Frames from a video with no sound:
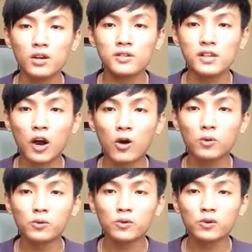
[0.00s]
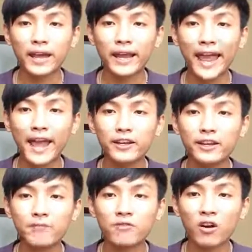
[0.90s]
So they can
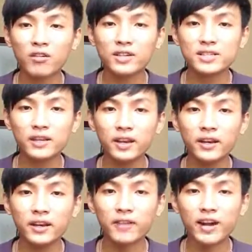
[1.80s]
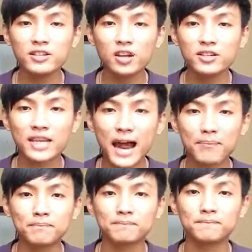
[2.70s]
divorce in very short time.